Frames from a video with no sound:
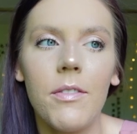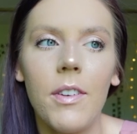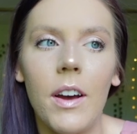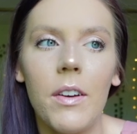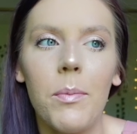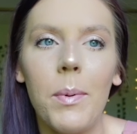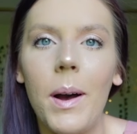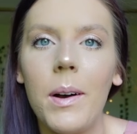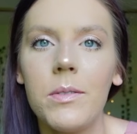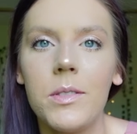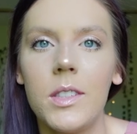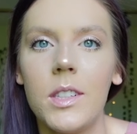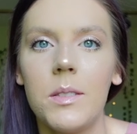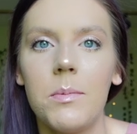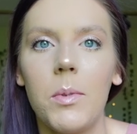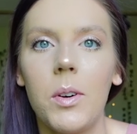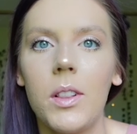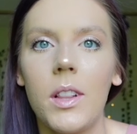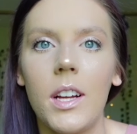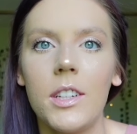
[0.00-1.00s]
five pounds
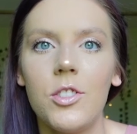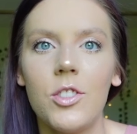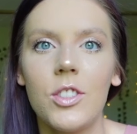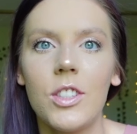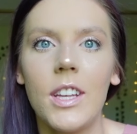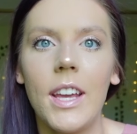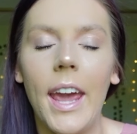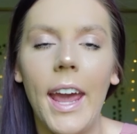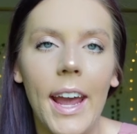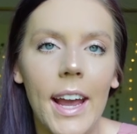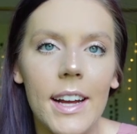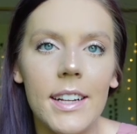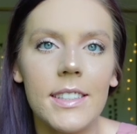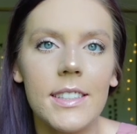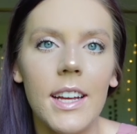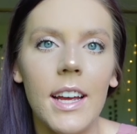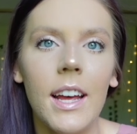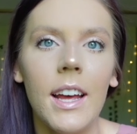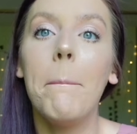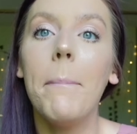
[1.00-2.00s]
this month. I just
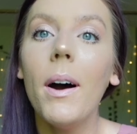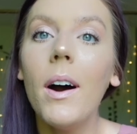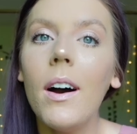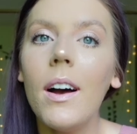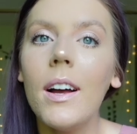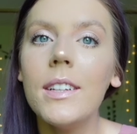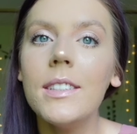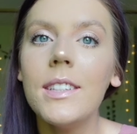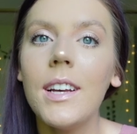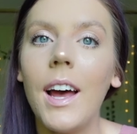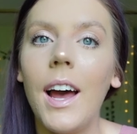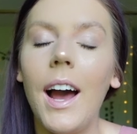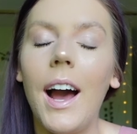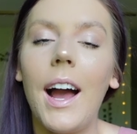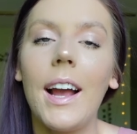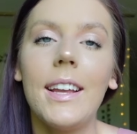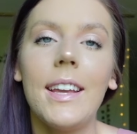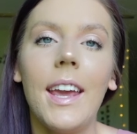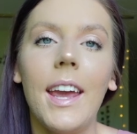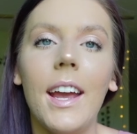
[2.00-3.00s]
can't. But
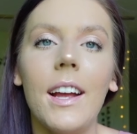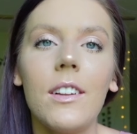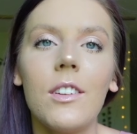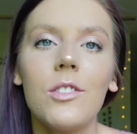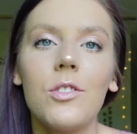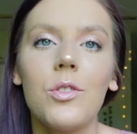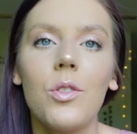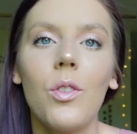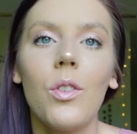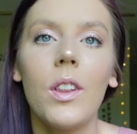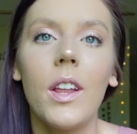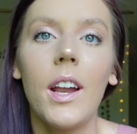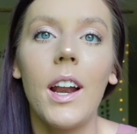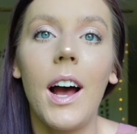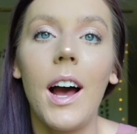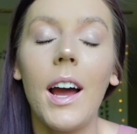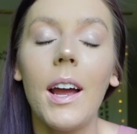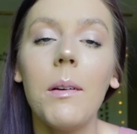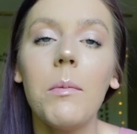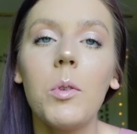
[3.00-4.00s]
I can control that
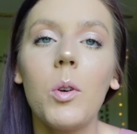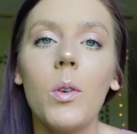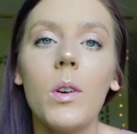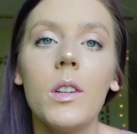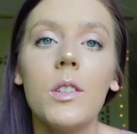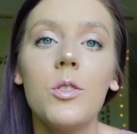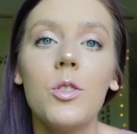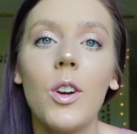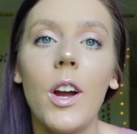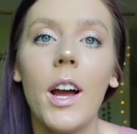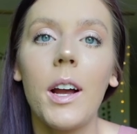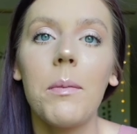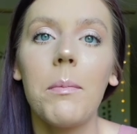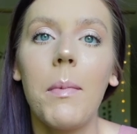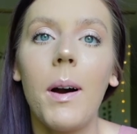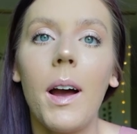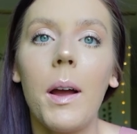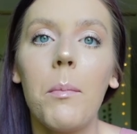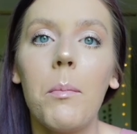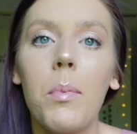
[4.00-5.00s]
I'm going to track
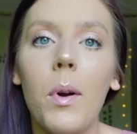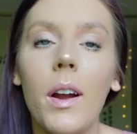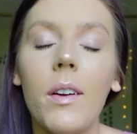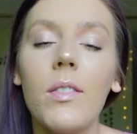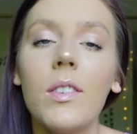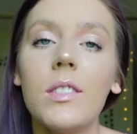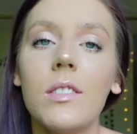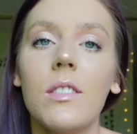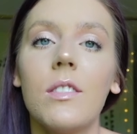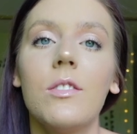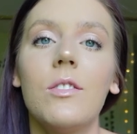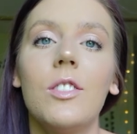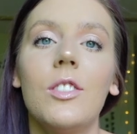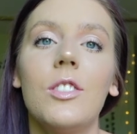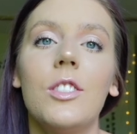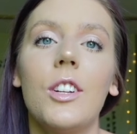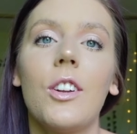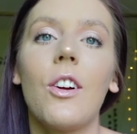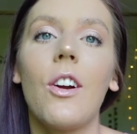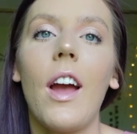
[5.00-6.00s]
my breakfast, lunch,
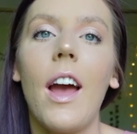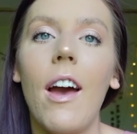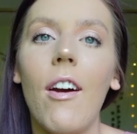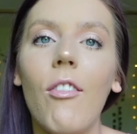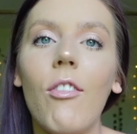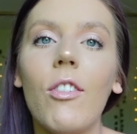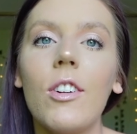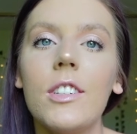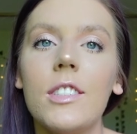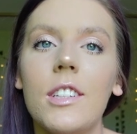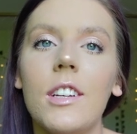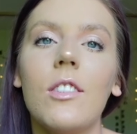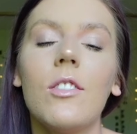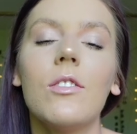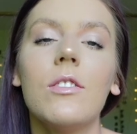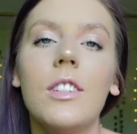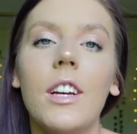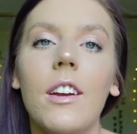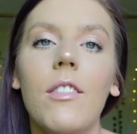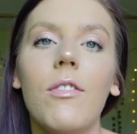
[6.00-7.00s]
and dinner every
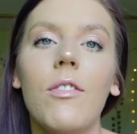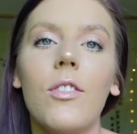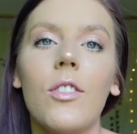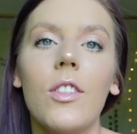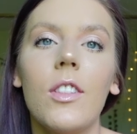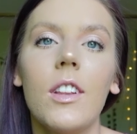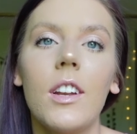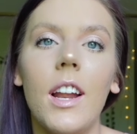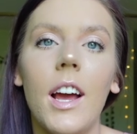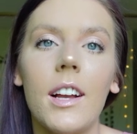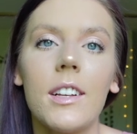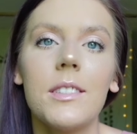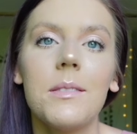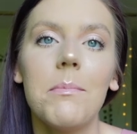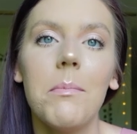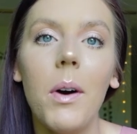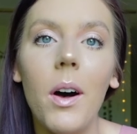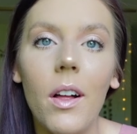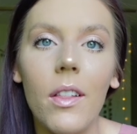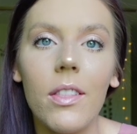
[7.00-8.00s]
single day for the next
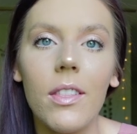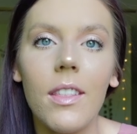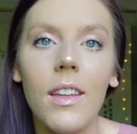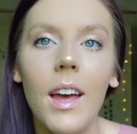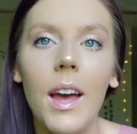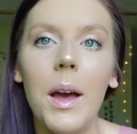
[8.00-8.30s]
month,